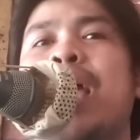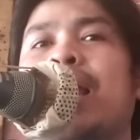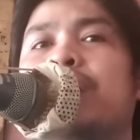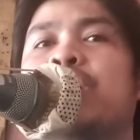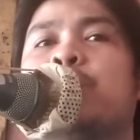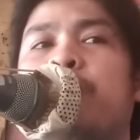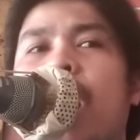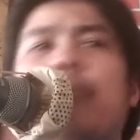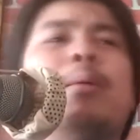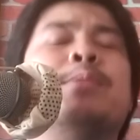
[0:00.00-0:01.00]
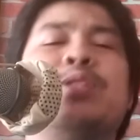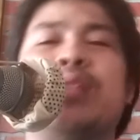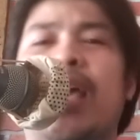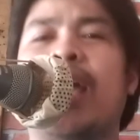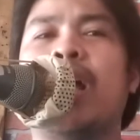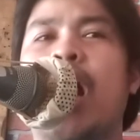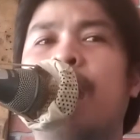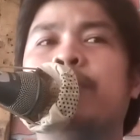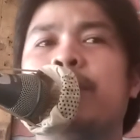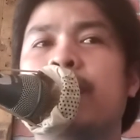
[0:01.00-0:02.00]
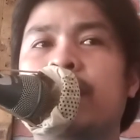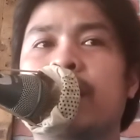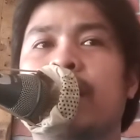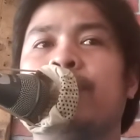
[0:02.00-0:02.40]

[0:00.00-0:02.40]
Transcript: challenges, problems, stay optimistic.